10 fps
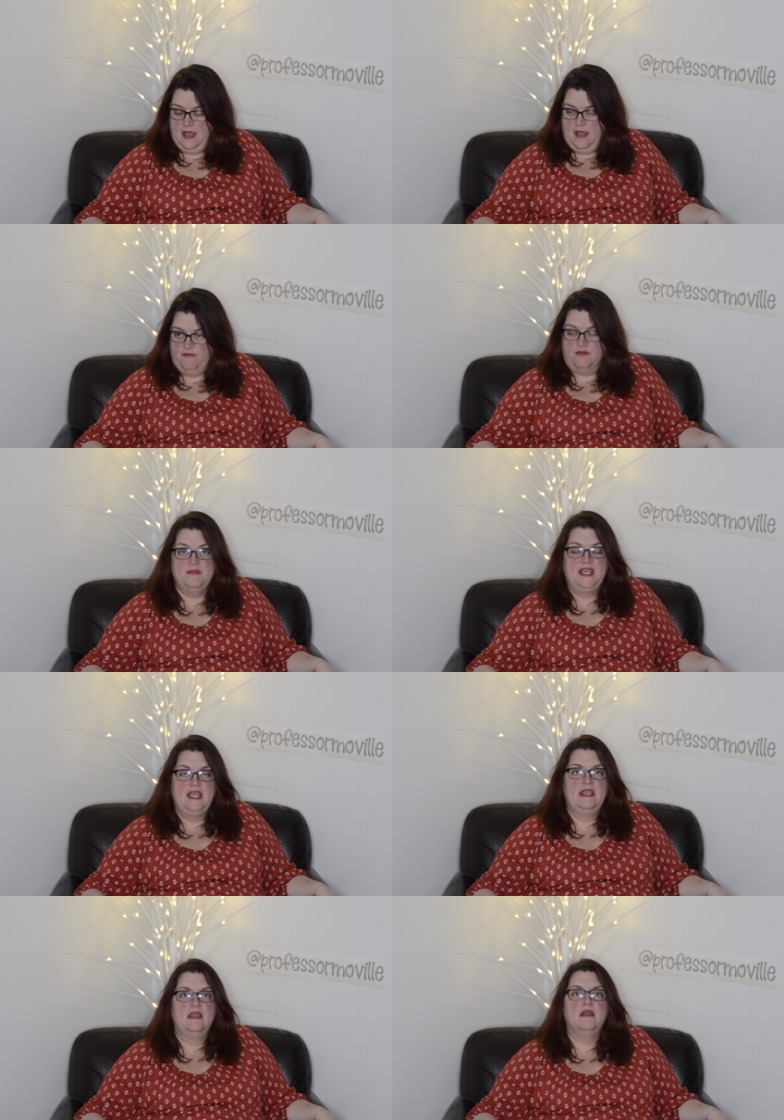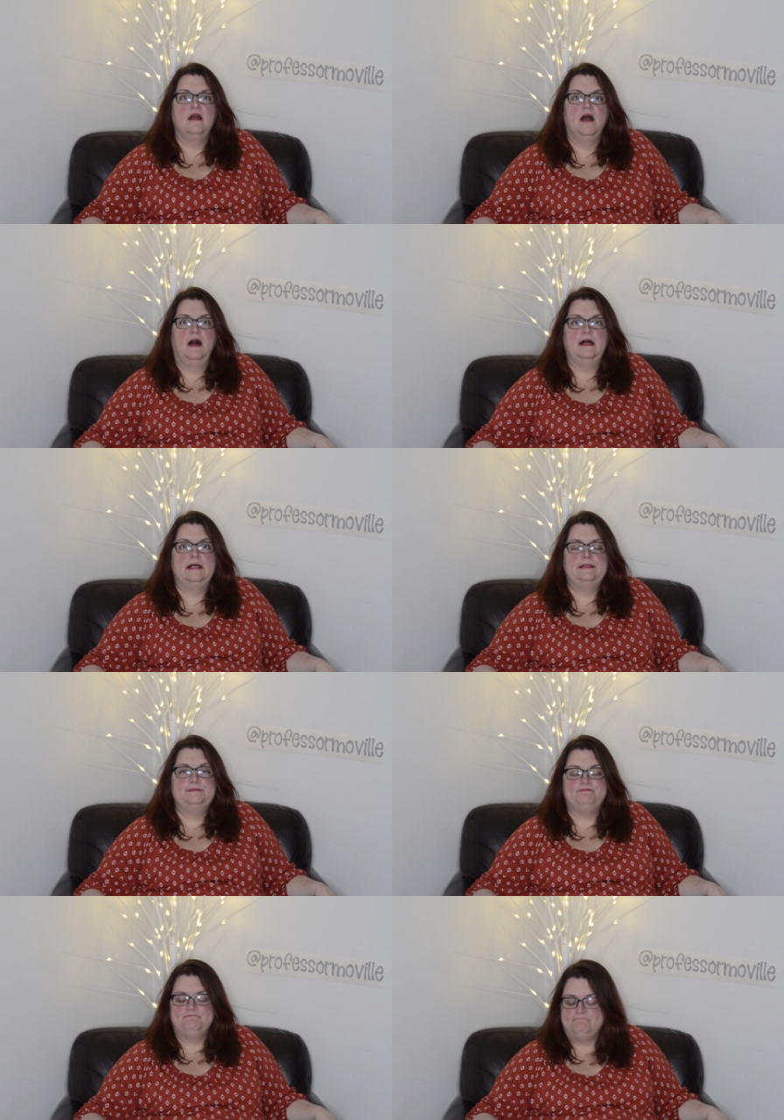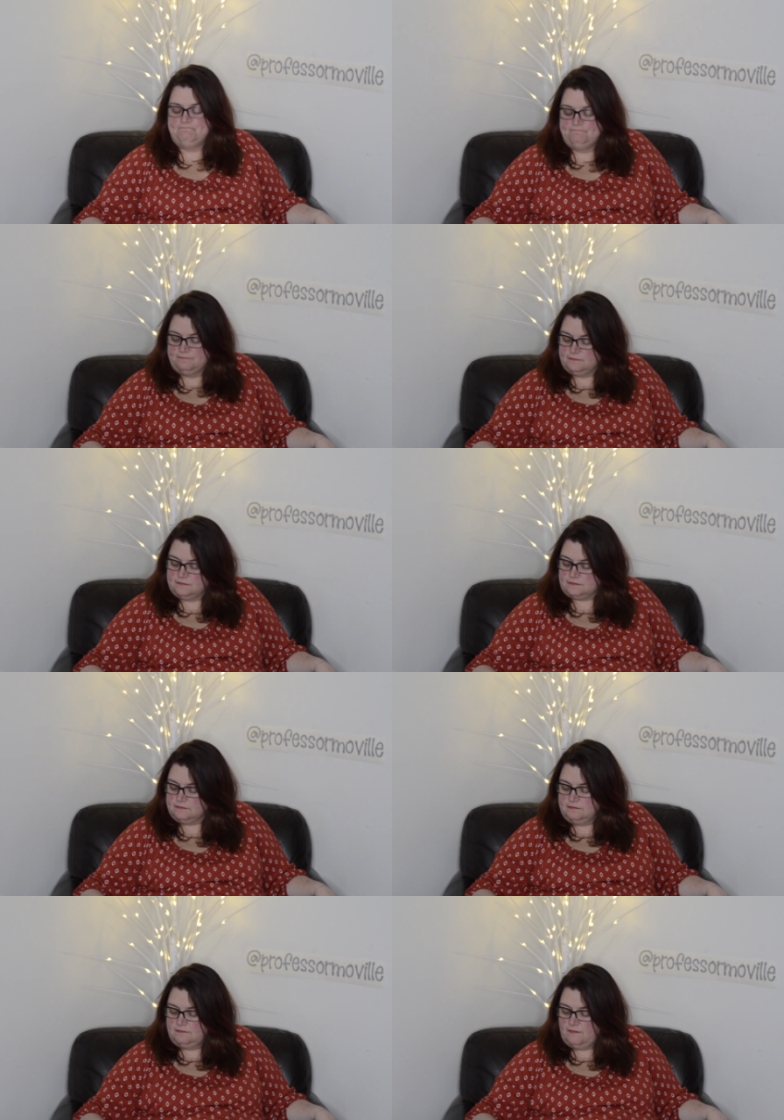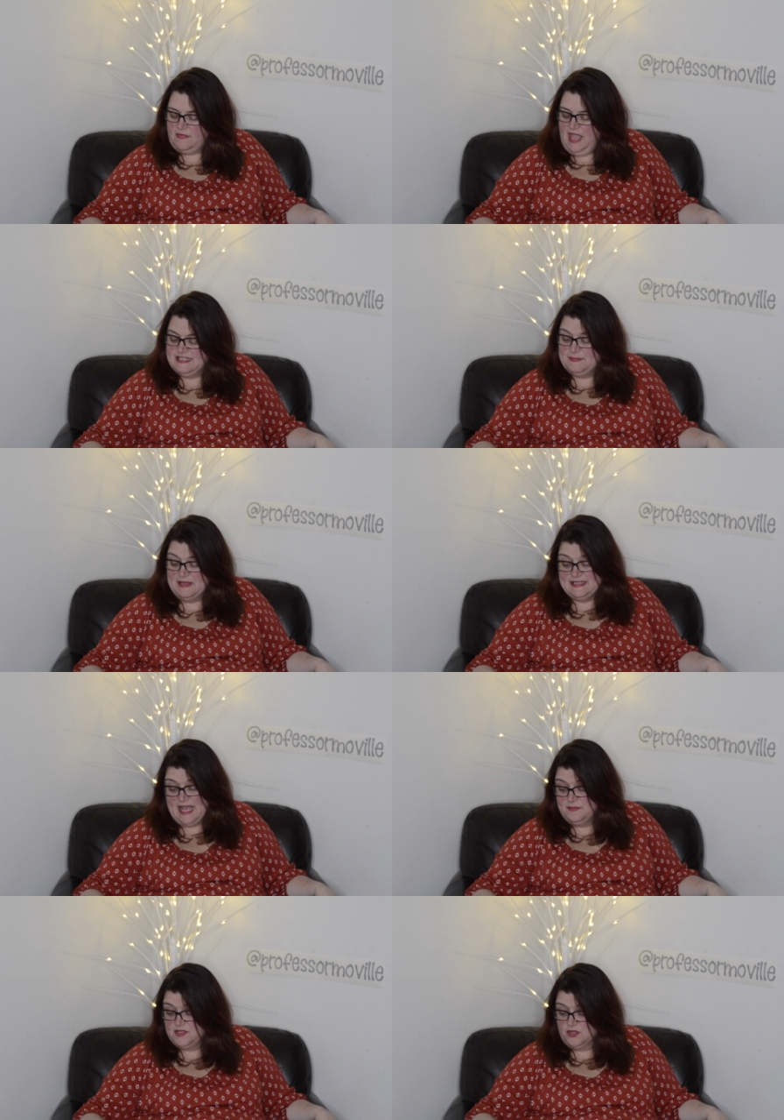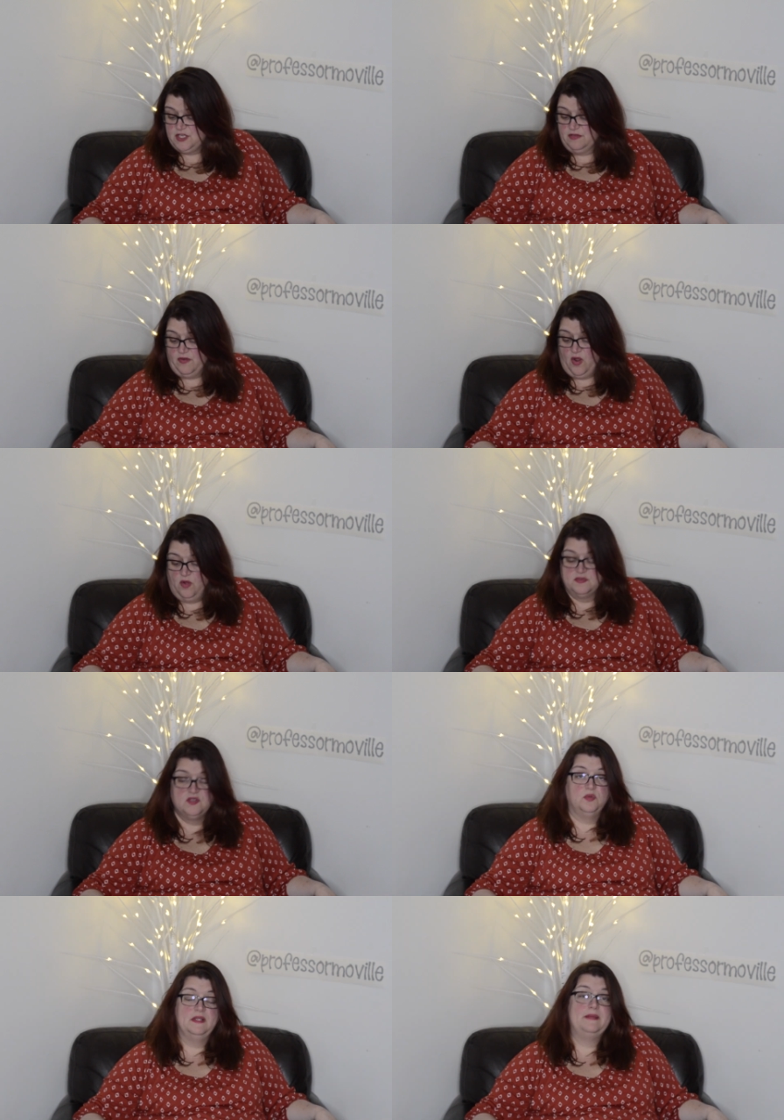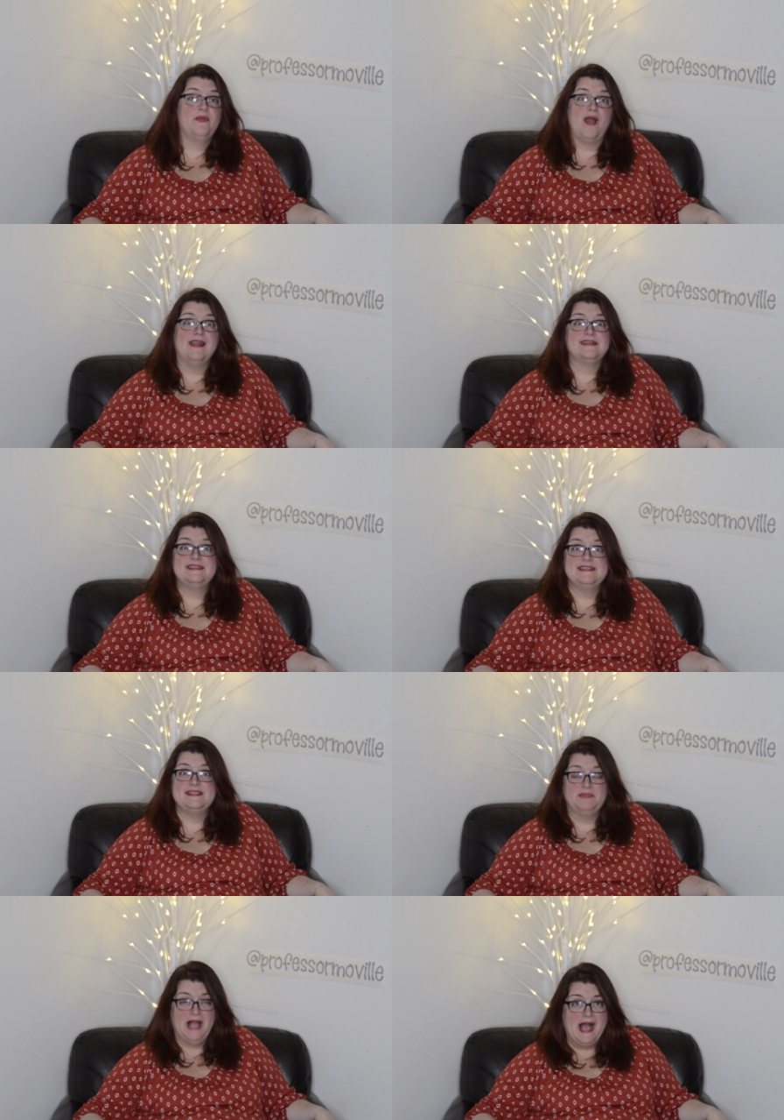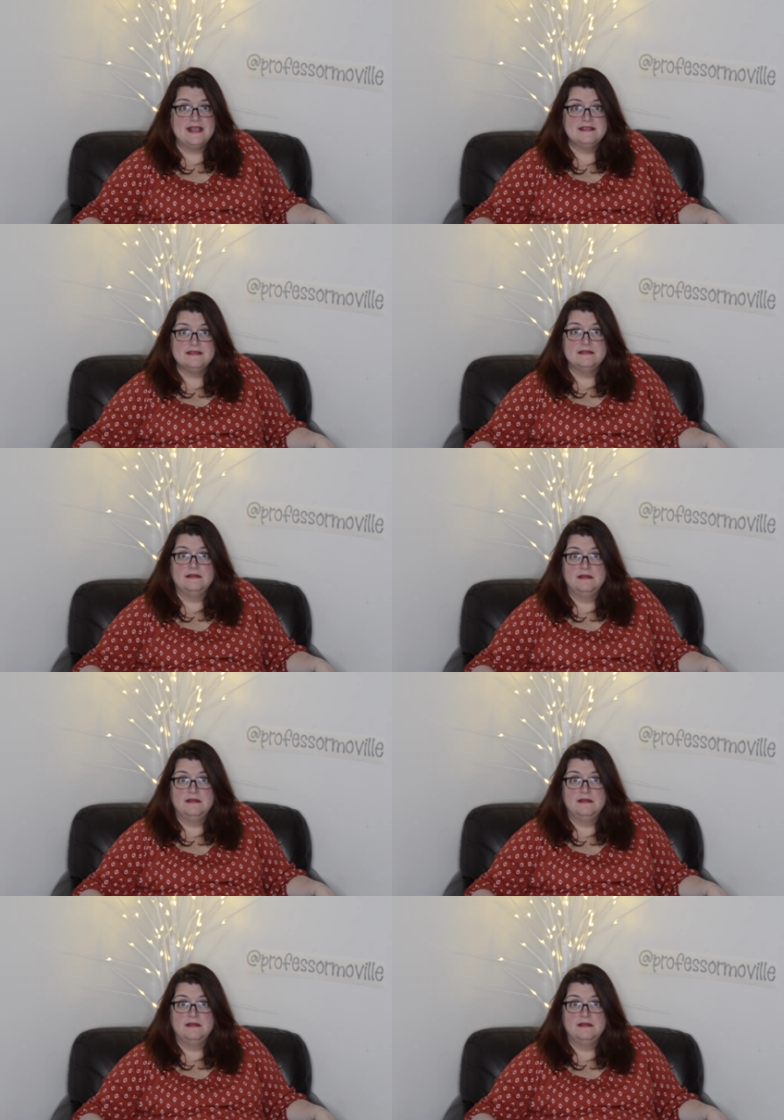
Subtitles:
For me, I spent time searching for homeschooling products and supplies.